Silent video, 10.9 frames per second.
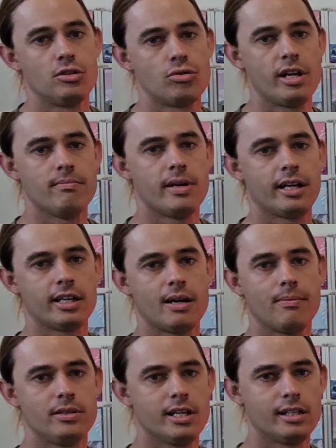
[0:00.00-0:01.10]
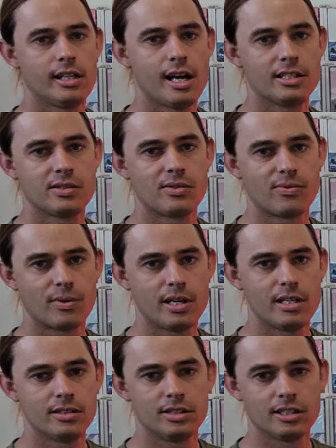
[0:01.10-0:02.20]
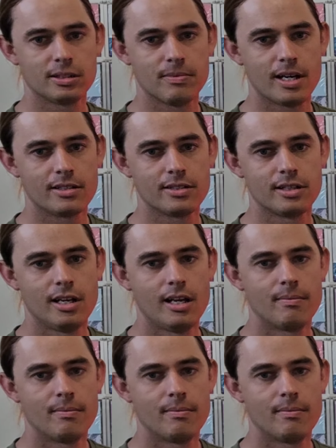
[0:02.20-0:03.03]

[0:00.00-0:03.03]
to trend back up in that last 3 to 6 months.